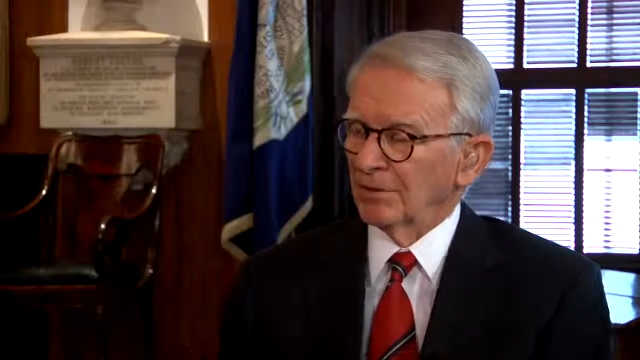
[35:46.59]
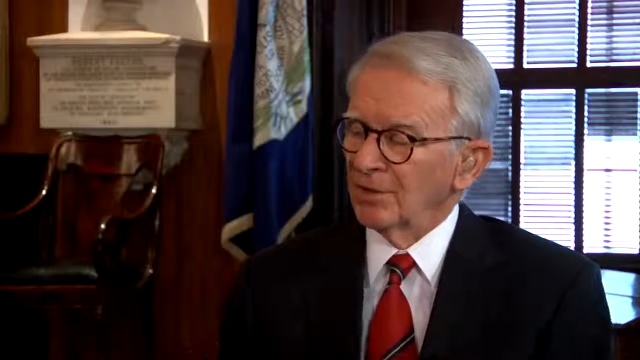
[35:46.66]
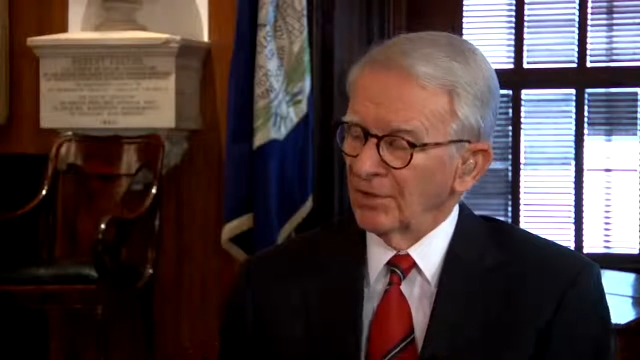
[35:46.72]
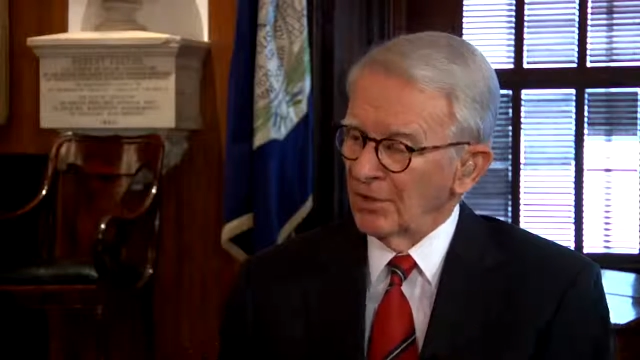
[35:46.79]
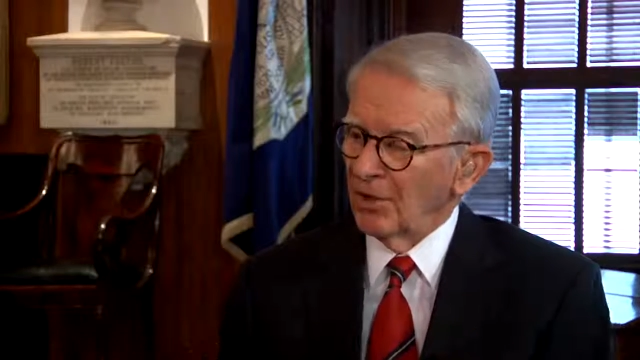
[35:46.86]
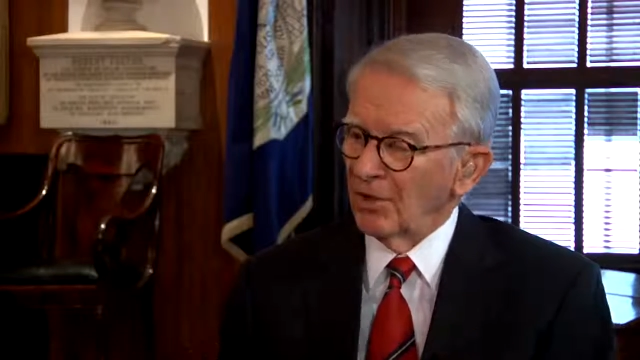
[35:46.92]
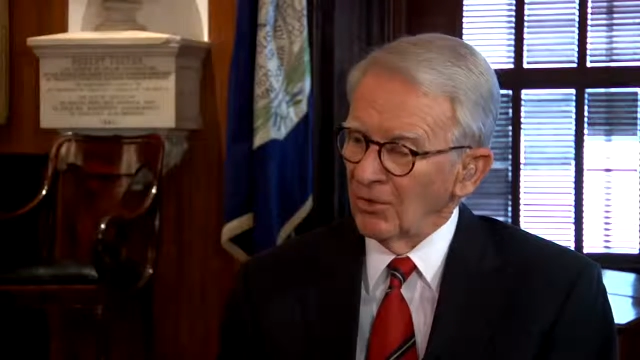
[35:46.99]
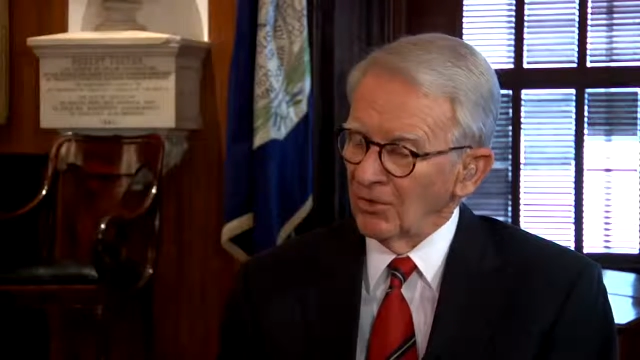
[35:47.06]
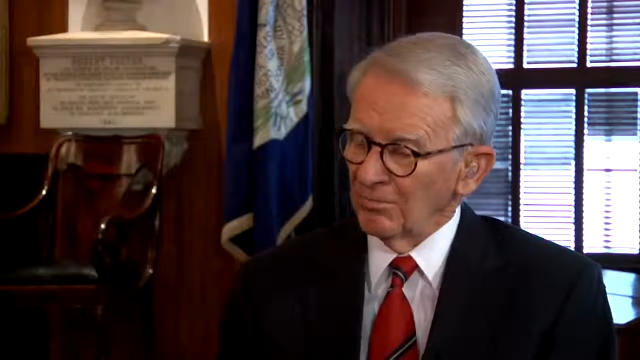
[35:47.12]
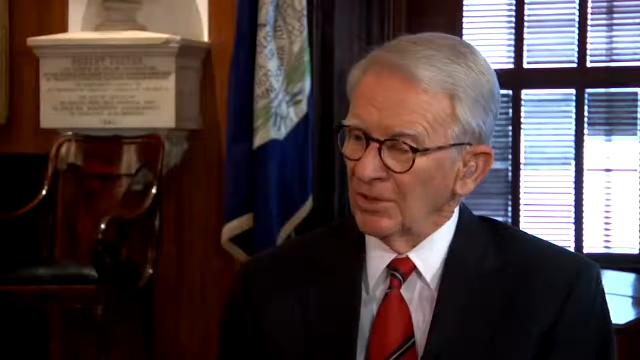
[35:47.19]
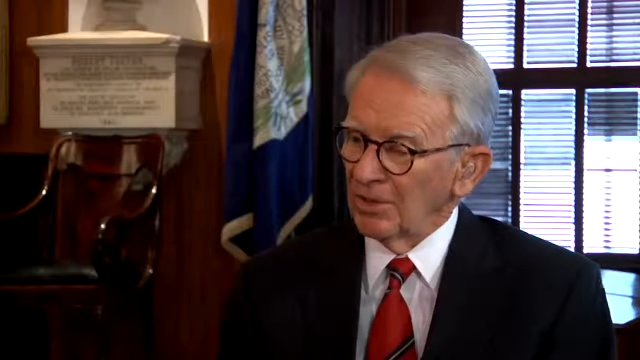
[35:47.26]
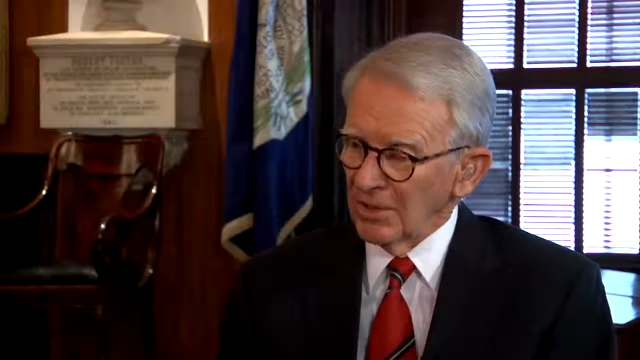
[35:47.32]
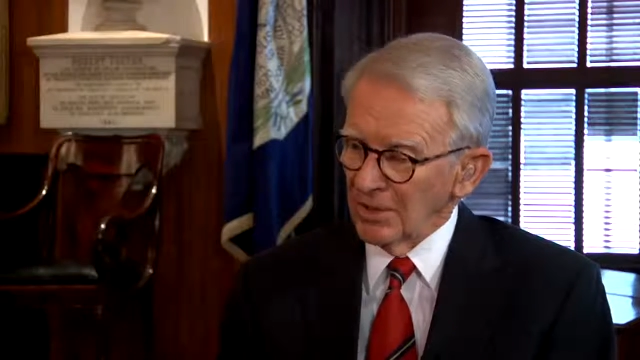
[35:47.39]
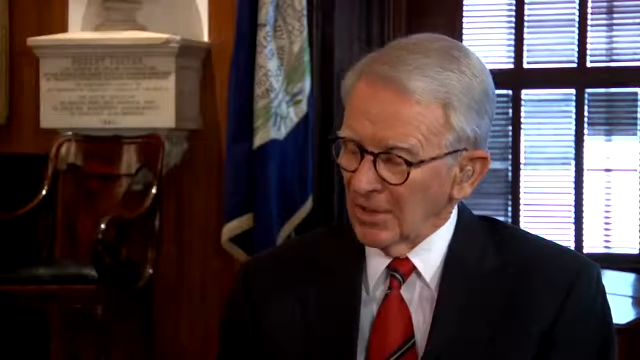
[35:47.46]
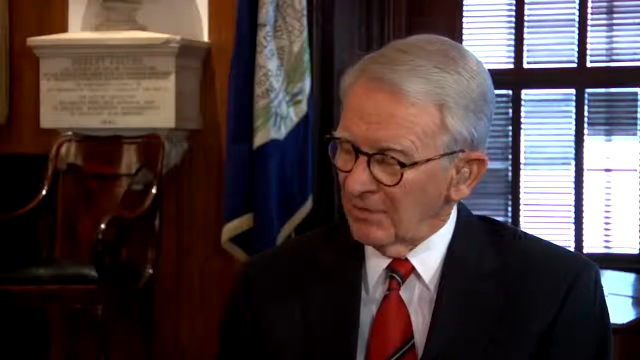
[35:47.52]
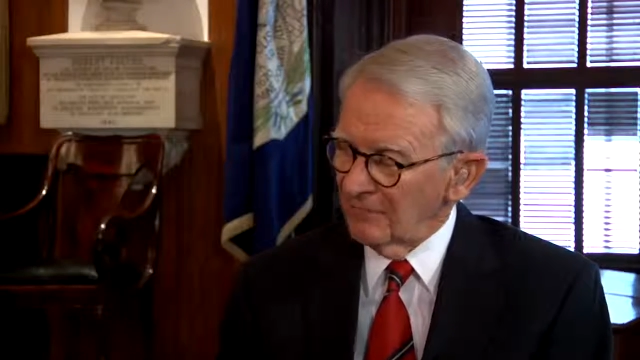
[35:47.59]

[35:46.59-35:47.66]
you know, being